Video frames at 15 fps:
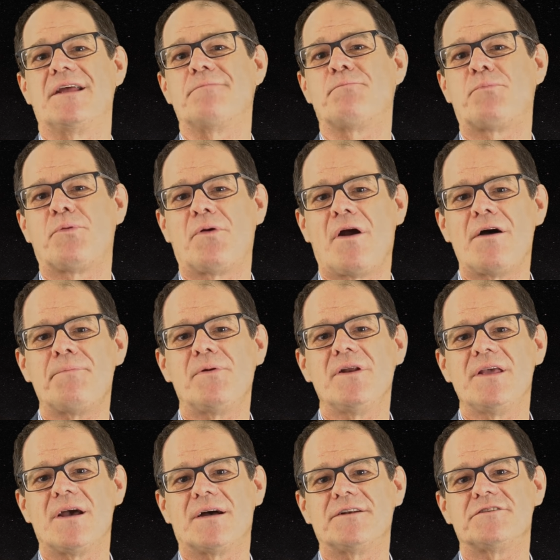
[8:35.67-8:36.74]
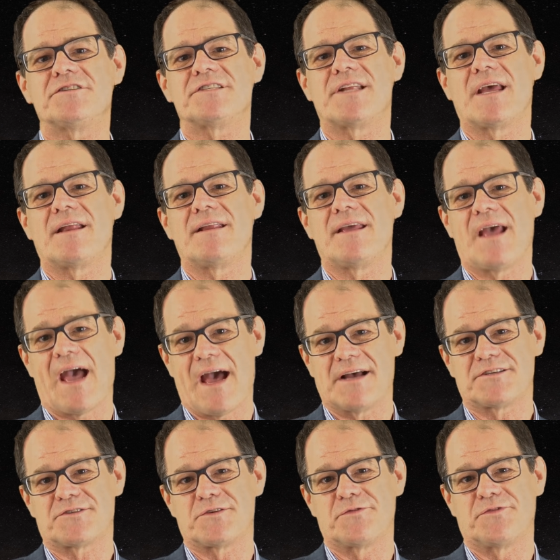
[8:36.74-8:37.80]
in properly understanding
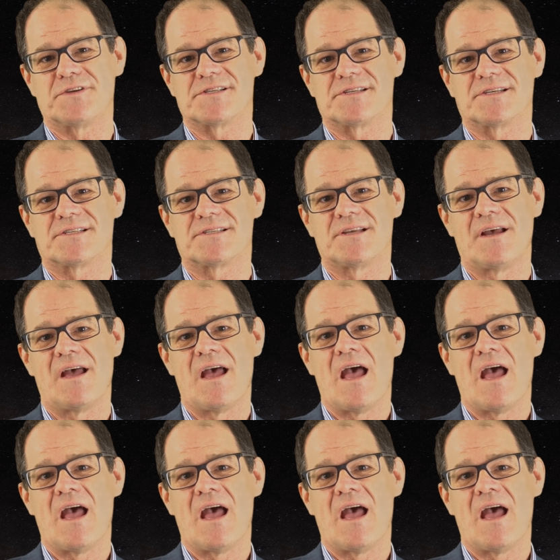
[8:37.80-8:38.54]
astrophysics.